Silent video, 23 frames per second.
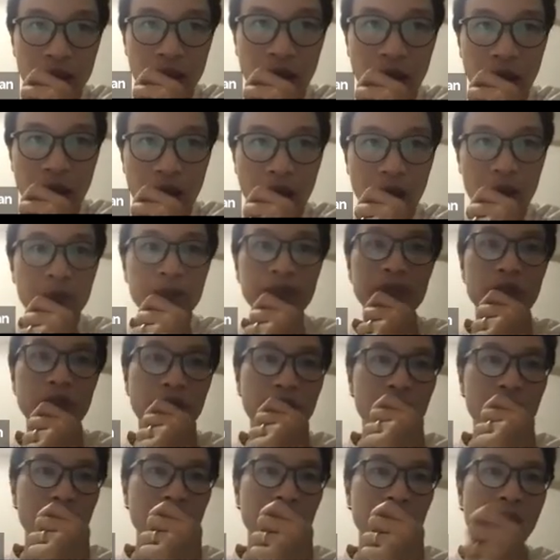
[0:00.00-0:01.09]

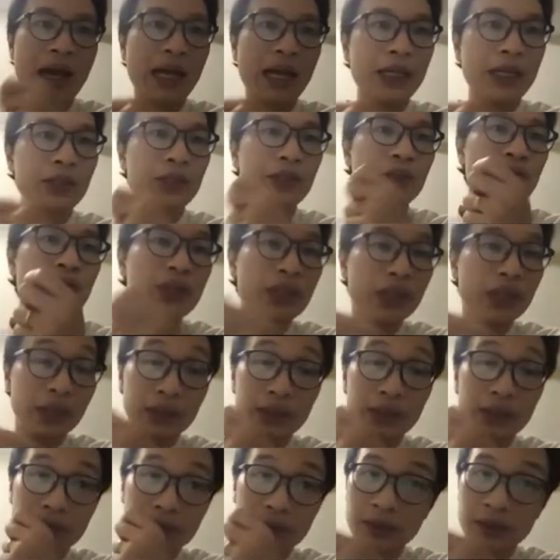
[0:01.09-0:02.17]
by
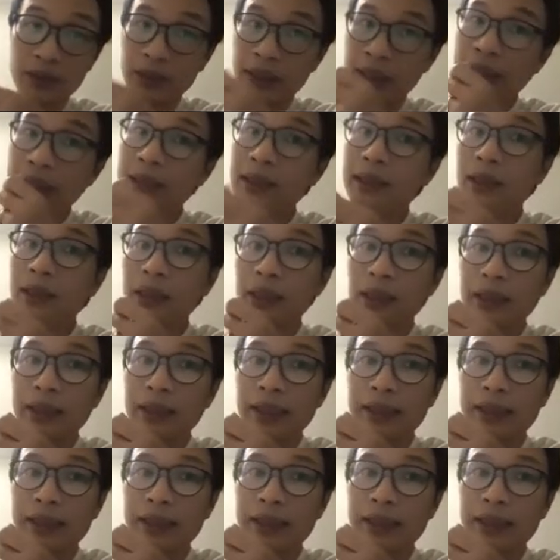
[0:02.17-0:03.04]
using hidden